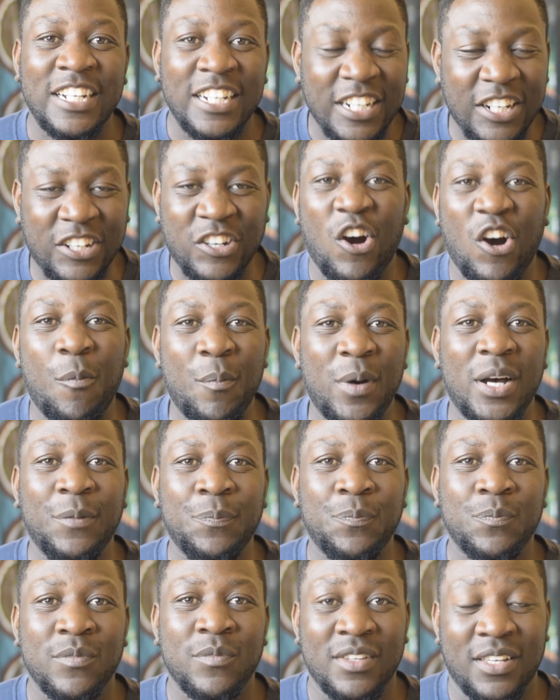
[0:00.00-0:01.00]
a comma,
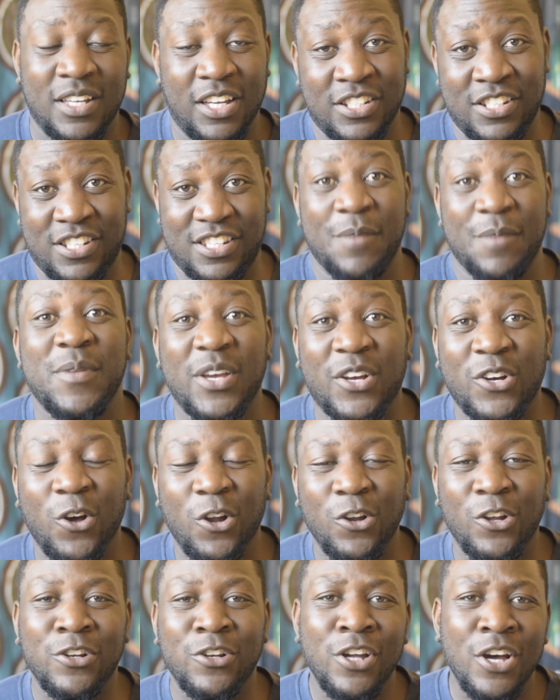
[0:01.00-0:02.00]
a
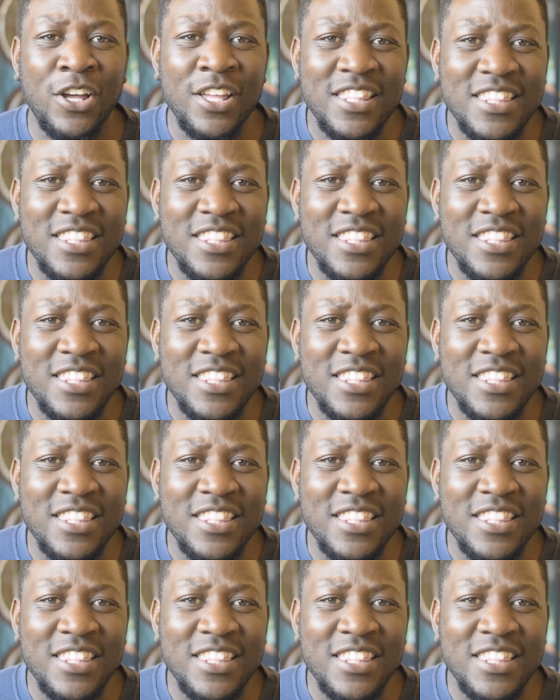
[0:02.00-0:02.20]
semicolon.